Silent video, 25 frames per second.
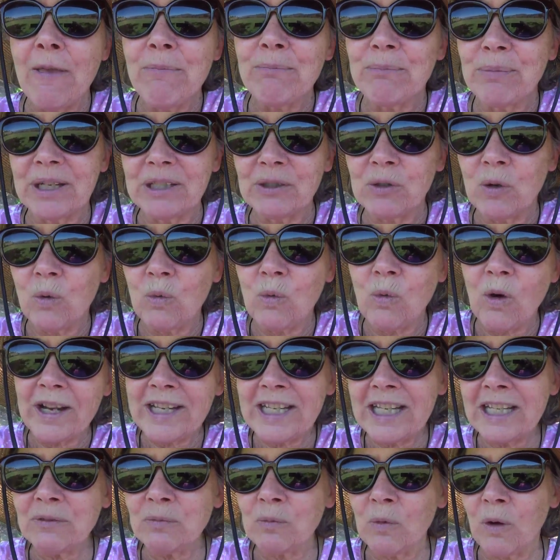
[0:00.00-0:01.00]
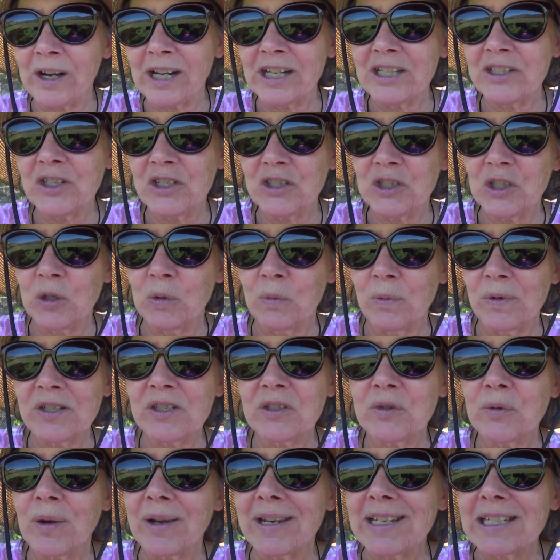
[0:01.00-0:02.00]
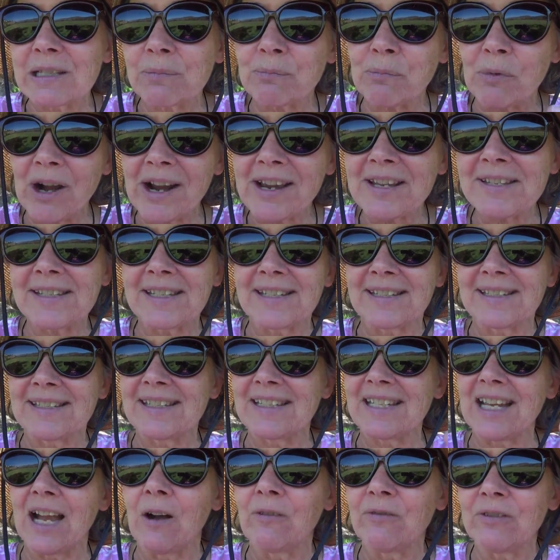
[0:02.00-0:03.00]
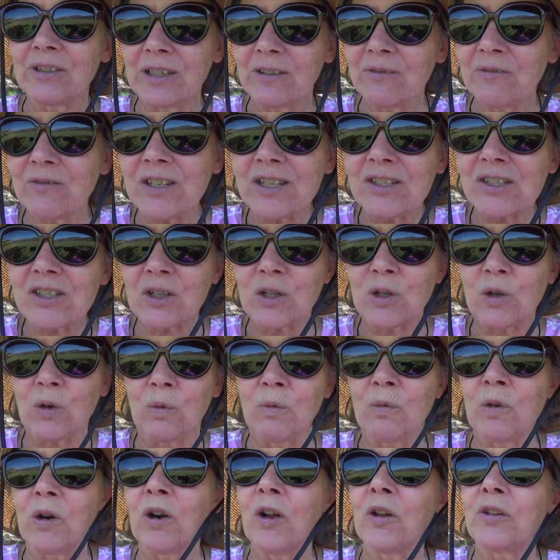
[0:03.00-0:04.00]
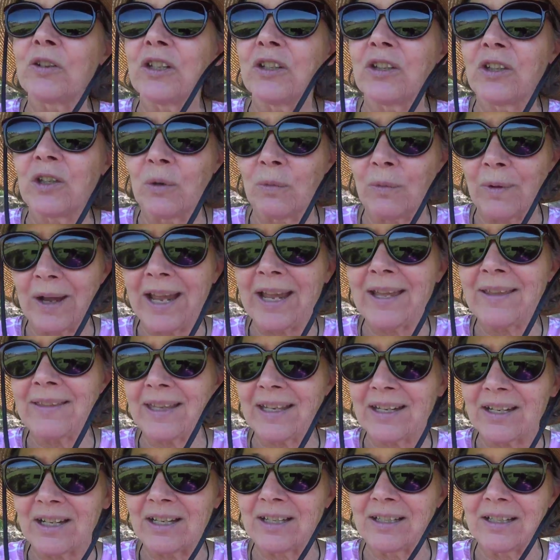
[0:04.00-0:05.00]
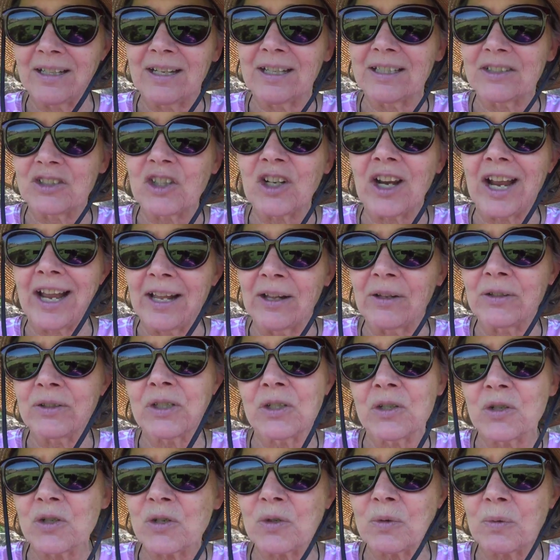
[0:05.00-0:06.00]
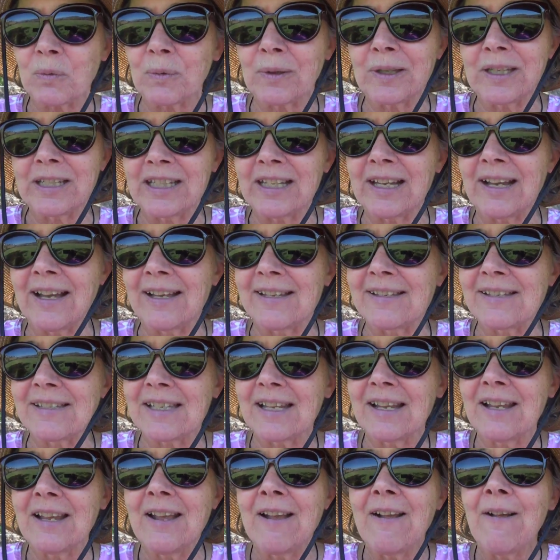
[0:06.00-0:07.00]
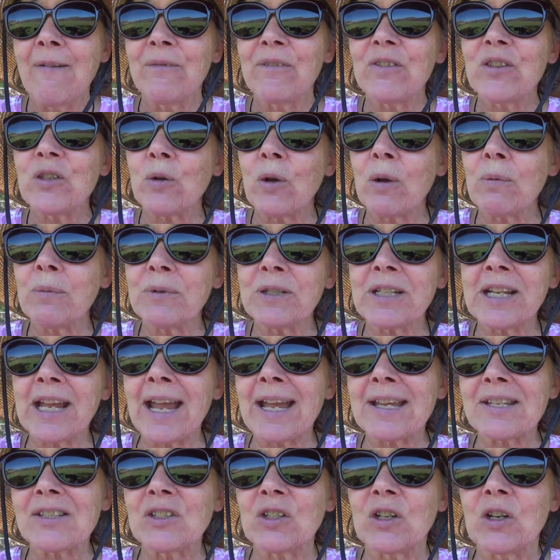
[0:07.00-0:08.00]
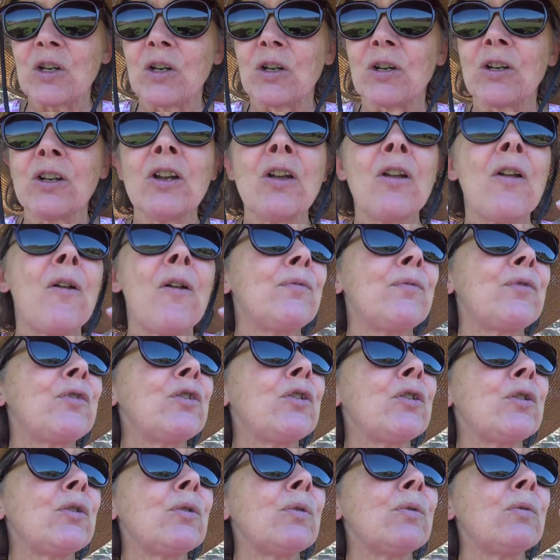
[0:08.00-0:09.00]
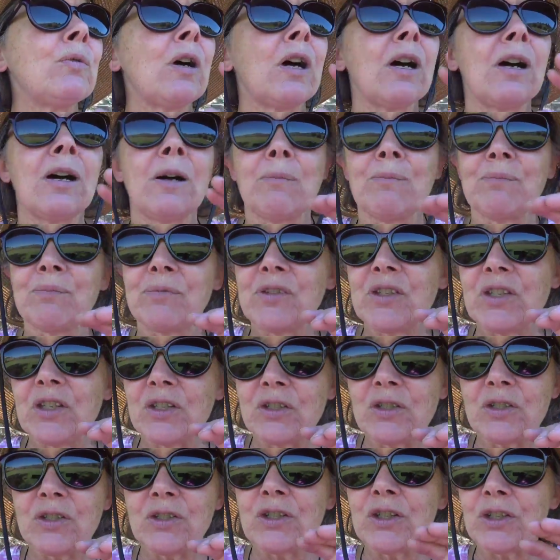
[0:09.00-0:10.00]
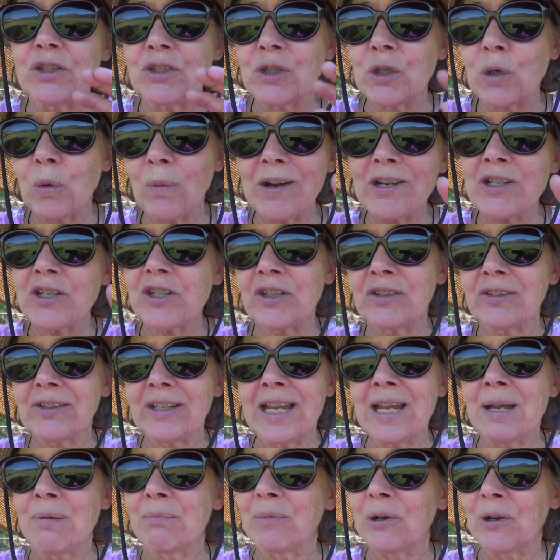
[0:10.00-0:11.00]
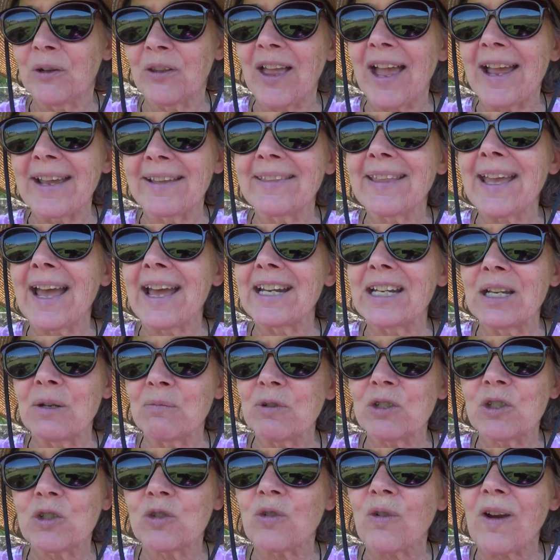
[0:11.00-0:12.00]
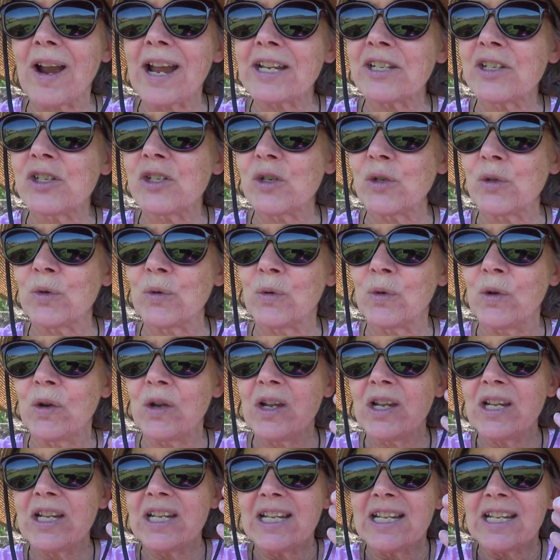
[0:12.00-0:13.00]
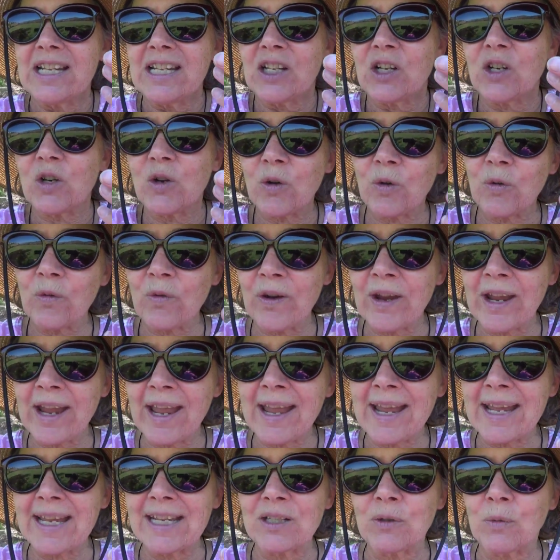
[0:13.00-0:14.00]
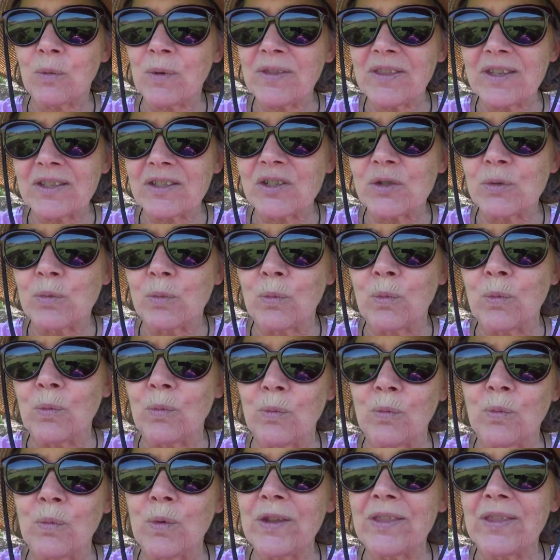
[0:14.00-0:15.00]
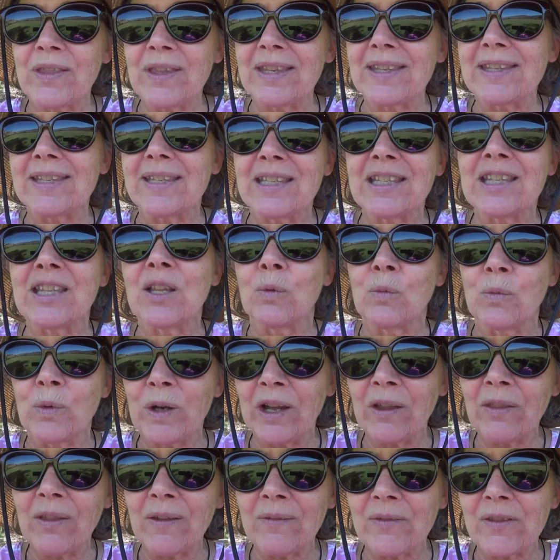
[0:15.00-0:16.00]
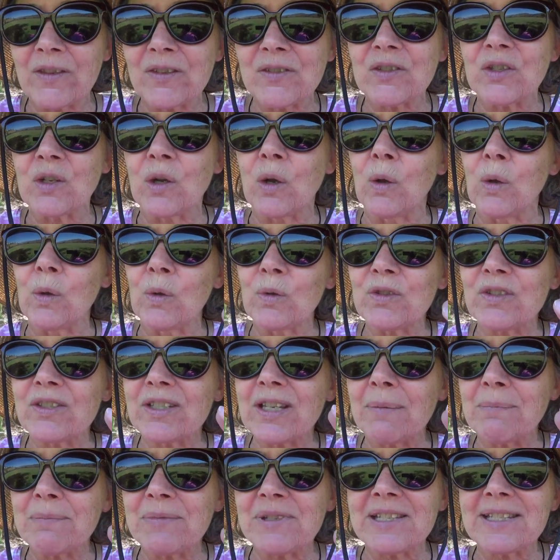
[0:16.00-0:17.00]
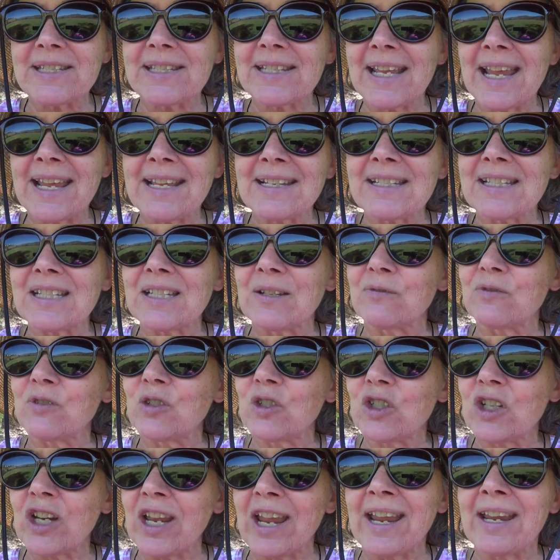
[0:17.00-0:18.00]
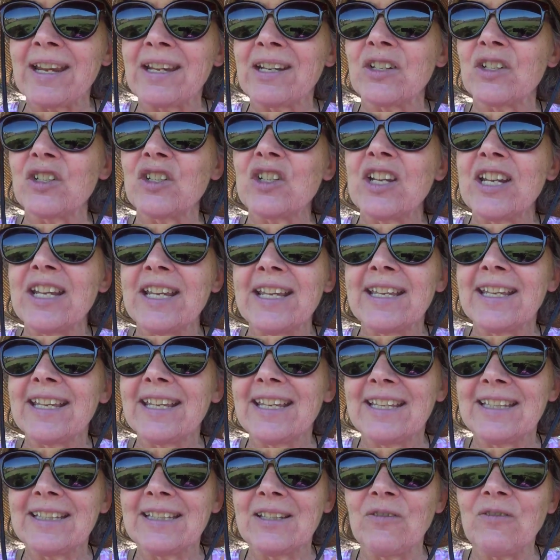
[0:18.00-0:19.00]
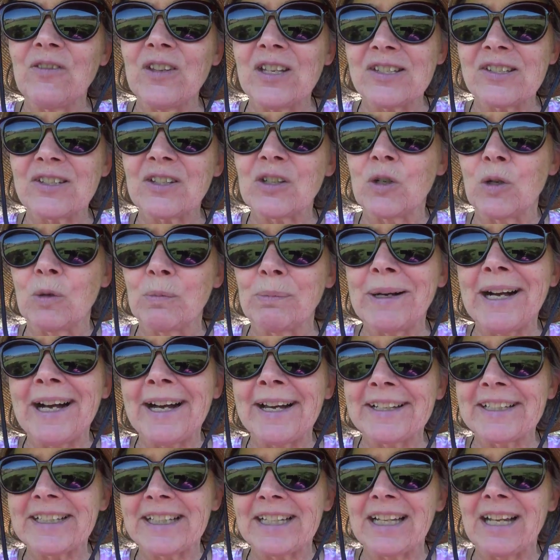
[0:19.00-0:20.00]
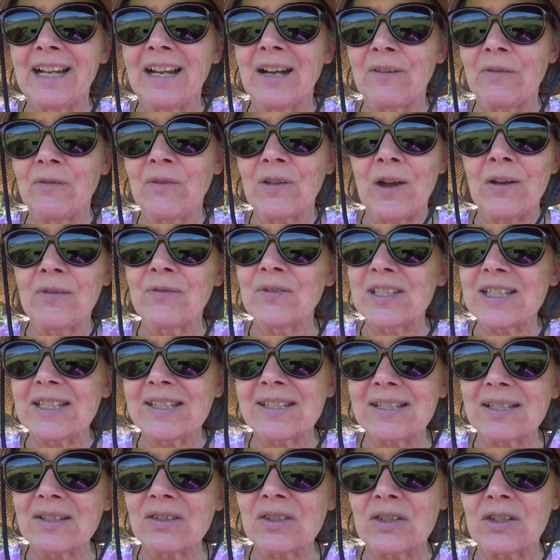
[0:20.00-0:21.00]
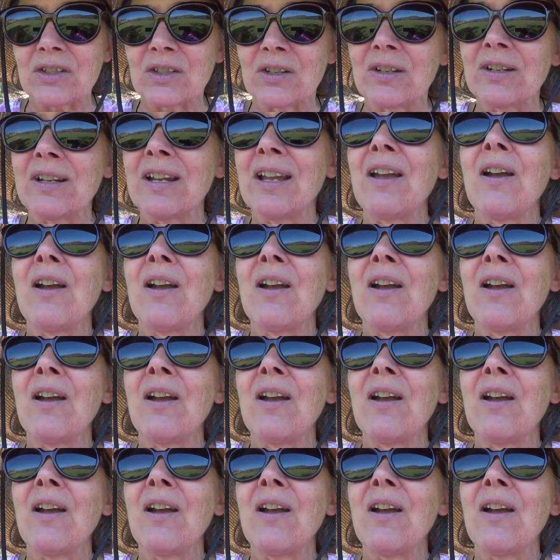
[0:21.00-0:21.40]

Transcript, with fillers: But what it wanted to do was to express itself in the physical world in the way that a child usually does. So it would ask her to twitch a limb or like that. It would try to create with the will of the soul some sense of change in the physical body of its sister.